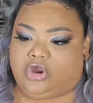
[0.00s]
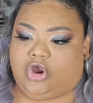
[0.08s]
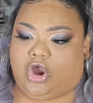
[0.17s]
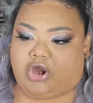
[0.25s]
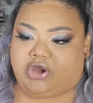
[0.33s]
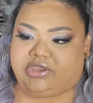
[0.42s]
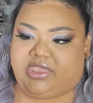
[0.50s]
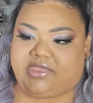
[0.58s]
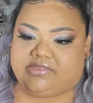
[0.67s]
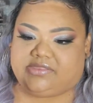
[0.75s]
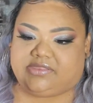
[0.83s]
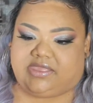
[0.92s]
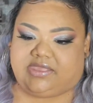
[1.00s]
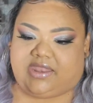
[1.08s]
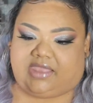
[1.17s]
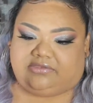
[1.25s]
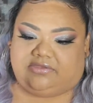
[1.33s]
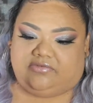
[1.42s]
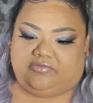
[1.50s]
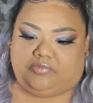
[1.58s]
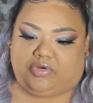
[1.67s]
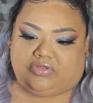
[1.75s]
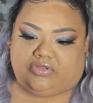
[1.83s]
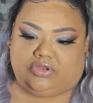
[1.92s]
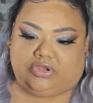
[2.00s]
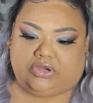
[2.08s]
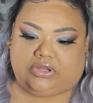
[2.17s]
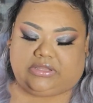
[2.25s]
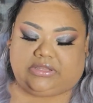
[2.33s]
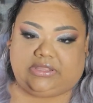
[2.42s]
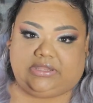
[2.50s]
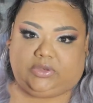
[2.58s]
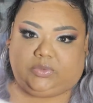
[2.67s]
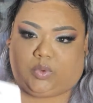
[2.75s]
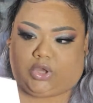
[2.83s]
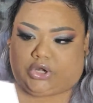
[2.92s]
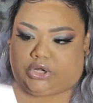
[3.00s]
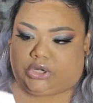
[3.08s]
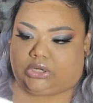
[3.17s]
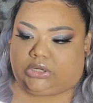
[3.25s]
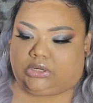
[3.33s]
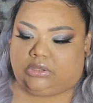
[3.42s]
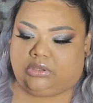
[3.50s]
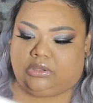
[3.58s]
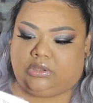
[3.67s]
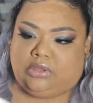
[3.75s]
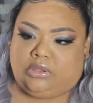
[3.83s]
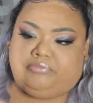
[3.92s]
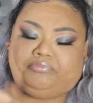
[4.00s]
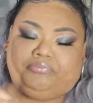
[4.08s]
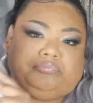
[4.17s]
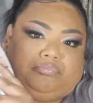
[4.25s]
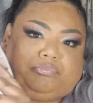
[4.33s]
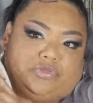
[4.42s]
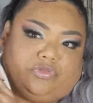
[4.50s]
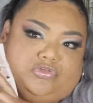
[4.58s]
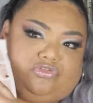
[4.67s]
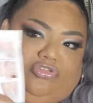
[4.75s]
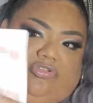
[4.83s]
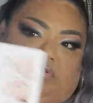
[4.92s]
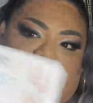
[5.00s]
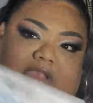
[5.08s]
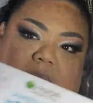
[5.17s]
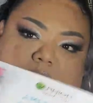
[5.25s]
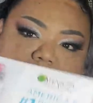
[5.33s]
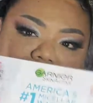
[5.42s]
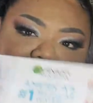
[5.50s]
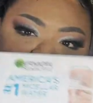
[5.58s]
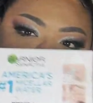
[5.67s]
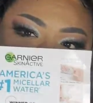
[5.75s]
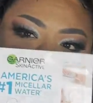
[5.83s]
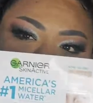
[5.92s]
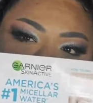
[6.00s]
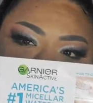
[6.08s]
Garnier Skin Active Micellar Cleaning Water. So there's just a sample of that.